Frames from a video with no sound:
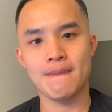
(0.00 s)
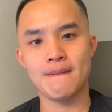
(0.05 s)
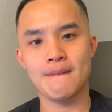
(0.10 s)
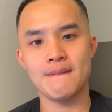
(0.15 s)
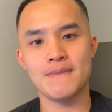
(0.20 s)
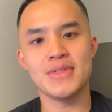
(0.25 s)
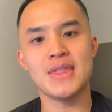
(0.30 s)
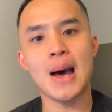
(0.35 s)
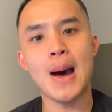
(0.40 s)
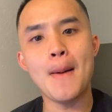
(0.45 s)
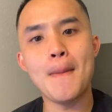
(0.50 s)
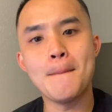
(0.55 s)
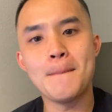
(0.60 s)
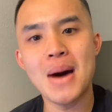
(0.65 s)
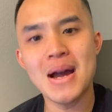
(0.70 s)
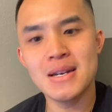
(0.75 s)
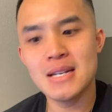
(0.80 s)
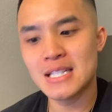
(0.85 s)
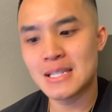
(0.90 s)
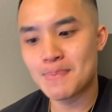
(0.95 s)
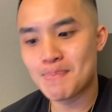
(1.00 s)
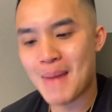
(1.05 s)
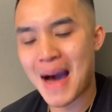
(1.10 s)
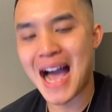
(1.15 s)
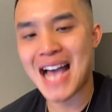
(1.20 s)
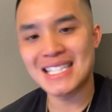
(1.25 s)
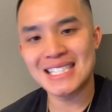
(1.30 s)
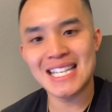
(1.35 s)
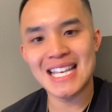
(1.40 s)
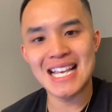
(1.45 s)
The abundance
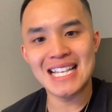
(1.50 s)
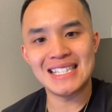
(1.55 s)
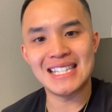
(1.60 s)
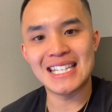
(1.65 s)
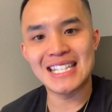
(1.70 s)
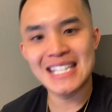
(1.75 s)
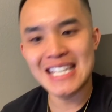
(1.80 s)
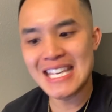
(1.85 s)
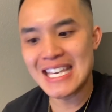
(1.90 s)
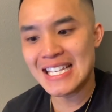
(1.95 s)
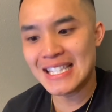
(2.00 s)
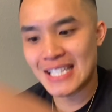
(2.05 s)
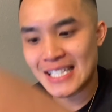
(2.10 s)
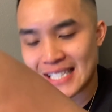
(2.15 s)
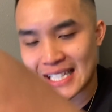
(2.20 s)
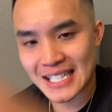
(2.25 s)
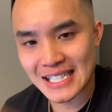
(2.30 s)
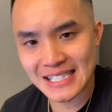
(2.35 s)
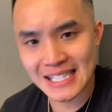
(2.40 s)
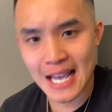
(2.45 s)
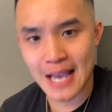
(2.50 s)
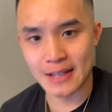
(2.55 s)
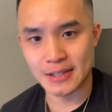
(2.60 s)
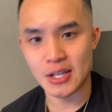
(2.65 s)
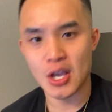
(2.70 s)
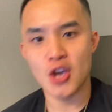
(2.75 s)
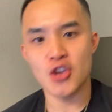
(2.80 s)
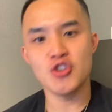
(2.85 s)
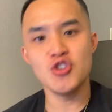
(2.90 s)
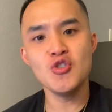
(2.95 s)
mindset is the key to success.
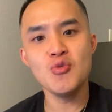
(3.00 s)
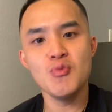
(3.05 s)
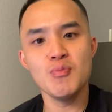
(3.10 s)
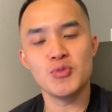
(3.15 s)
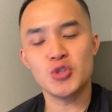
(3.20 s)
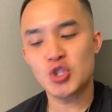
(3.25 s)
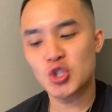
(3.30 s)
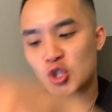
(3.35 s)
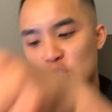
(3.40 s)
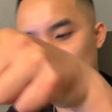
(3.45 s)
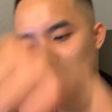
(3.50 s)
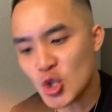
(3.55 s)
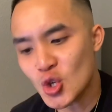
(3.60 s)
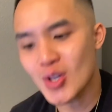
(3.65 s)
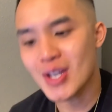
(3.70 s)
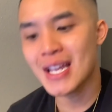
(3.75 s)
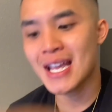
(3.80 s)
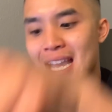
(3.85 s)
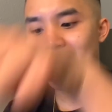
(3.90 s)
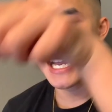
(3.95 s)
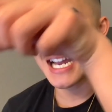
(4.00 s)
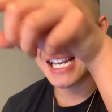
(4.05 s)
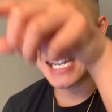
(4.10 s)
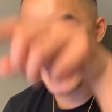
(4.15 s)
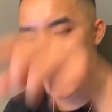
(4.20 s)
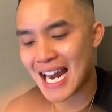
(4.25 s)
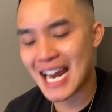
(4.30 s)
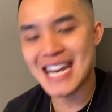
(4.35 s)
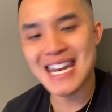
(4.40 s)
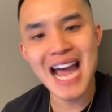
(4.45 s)
You truly
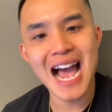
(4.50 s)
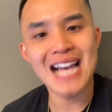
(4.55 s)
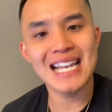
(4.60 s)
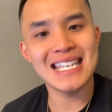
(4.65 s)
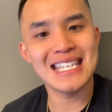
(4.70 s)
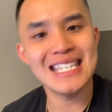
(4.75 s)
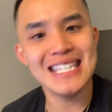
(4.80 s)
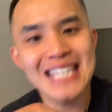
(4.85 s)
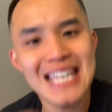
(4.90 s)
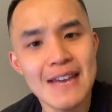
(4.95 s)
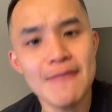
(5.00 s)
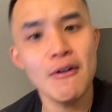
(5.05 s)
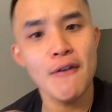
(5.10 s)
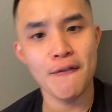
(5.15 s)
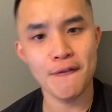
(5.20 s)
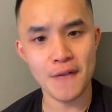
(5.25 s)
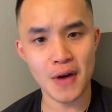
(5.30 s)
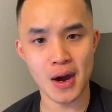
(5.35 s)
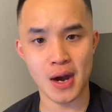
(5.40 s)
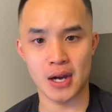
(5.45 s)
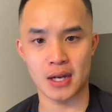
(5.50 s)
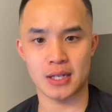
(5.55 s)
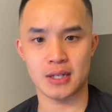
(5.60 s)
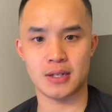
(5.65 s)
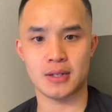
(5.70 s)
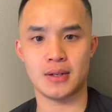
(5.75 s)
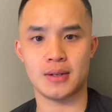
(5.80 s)
gotta not give a fuck.